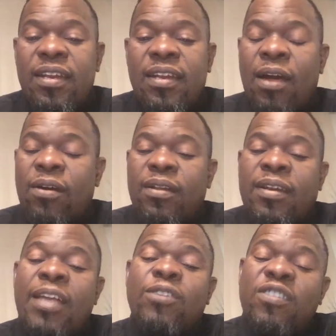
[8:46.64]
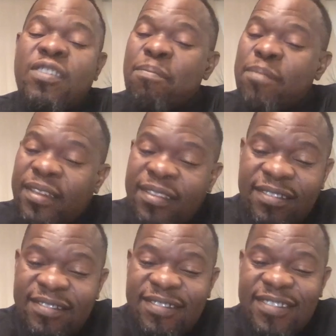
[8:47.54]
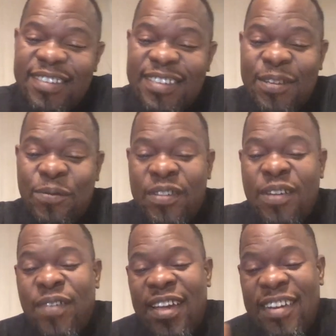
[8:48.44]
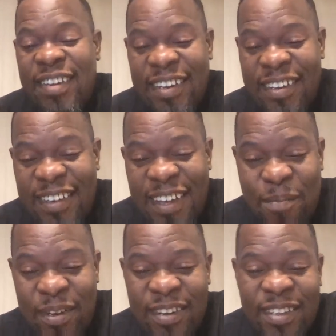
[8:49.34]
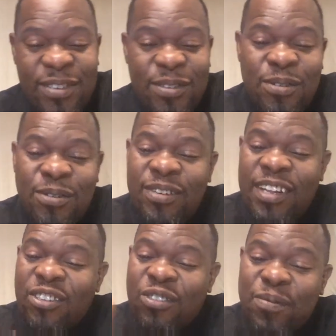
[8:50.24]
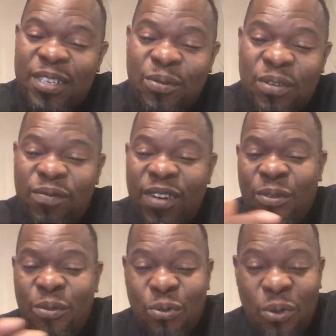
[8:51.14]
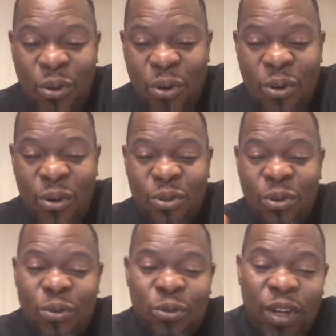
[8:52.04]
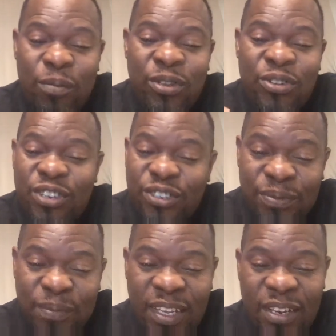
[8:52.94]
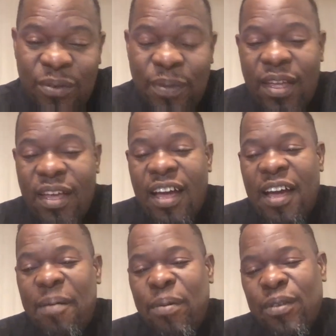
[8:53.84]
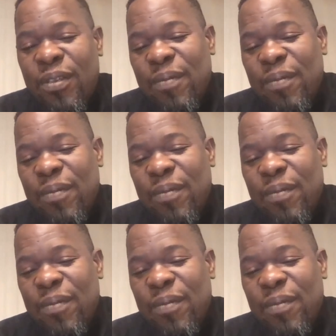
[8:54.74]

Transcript: Now, that doesn't mean they will never need their mediator. That doesn't mean they will never go to court or go to arbitration. But